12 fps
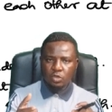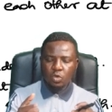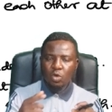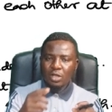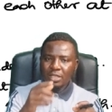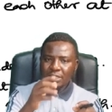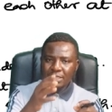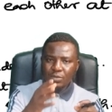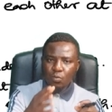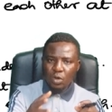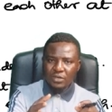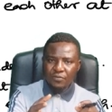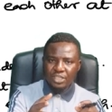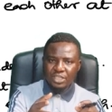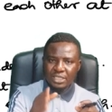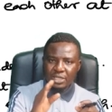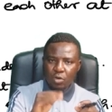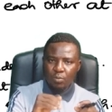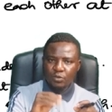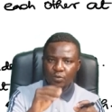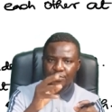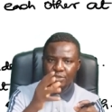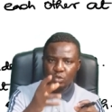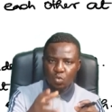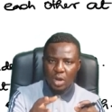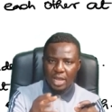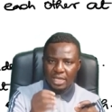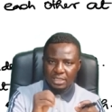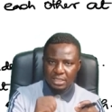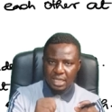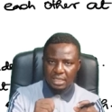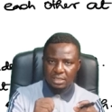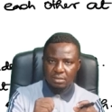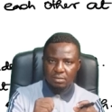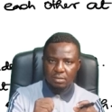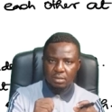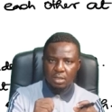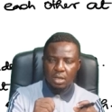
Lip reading: So what differentiates a rhombus from a square is that